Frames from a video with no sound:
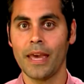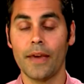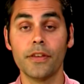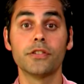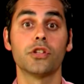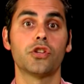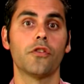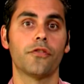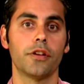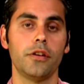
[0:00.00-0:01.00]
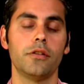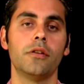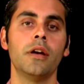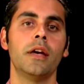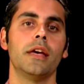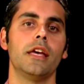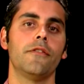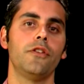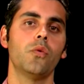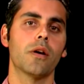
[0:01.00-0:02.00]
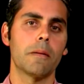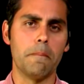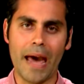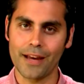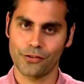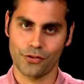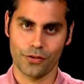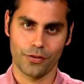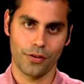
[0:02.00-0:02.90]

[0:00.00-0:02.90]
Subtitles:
And this is the show for you if you want to master